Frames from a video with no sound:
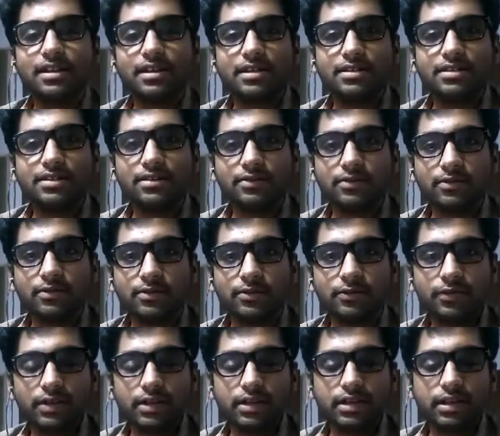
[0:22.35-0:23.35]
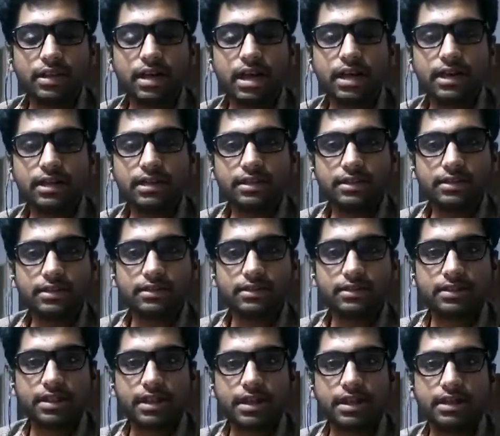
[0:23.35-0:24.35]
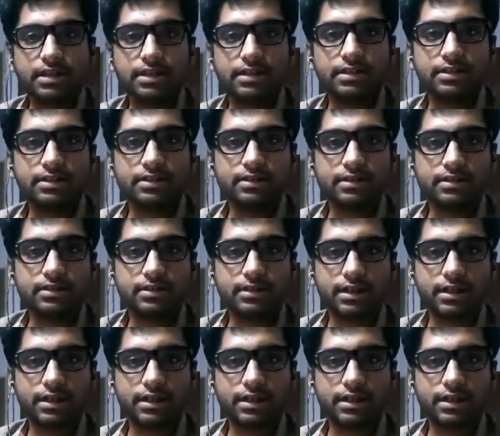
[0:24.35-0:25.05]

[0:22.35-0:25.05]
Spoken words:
So with the ideas and